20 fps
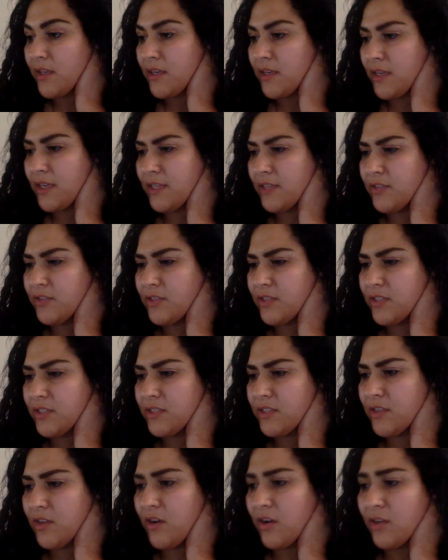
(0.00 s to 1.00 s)

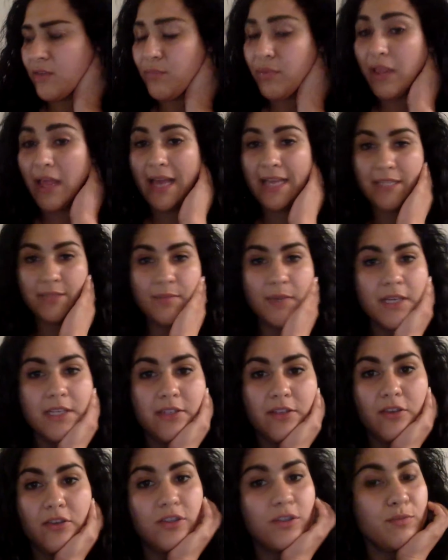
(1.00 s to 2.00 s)
matrix called plasma.
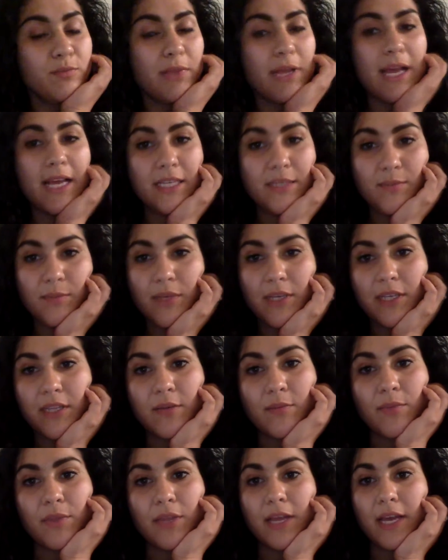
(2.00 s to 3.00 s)
So there's plasma in
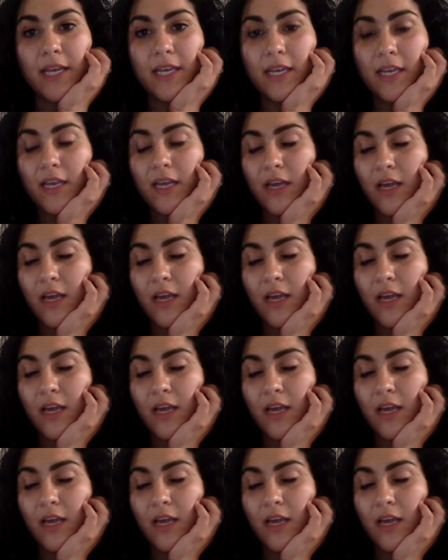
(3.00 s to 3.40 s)
the blood.